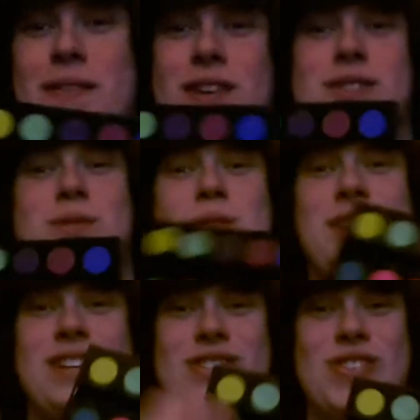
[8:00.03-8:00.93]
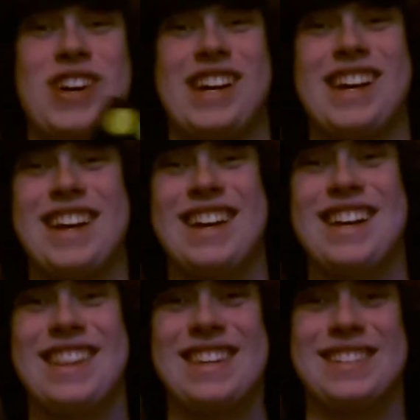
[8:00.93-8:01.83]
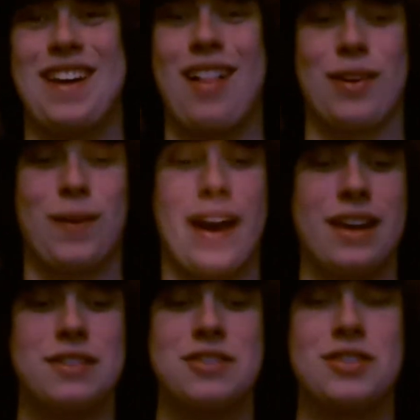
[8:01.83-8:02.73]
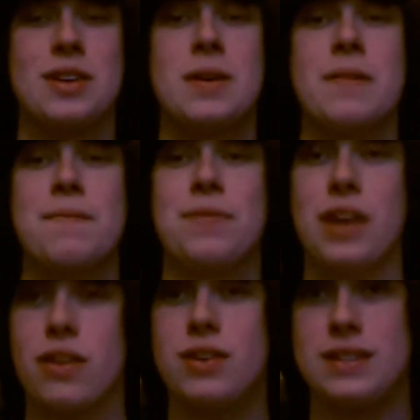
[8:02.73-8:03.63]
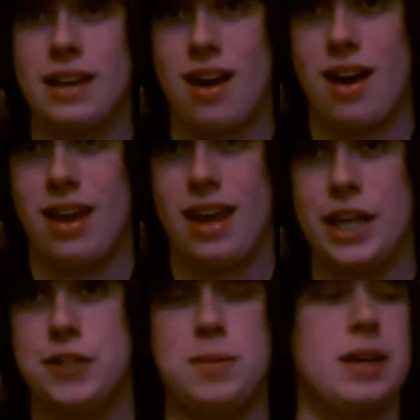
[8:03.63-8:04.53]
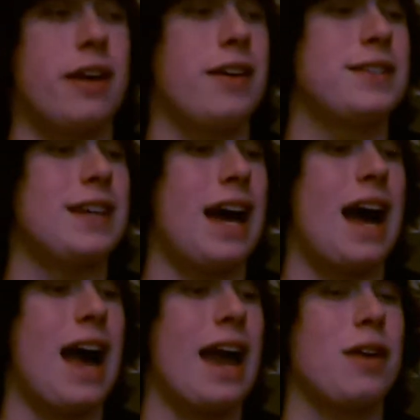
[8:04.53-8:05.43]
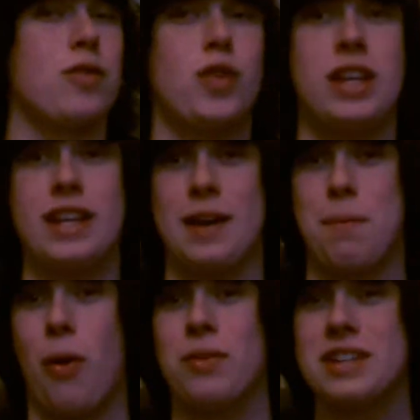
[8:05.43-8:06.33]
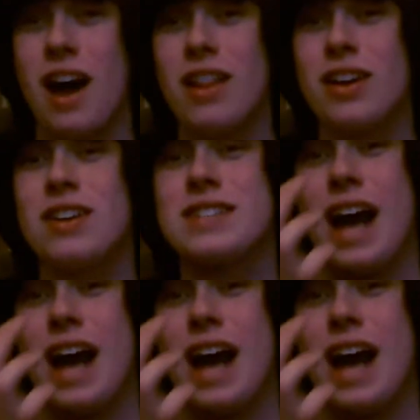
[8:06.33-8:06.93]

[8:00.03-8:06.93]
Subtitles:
my friends will really enjoy this color range. The other reason I got it is because I really like bold colors.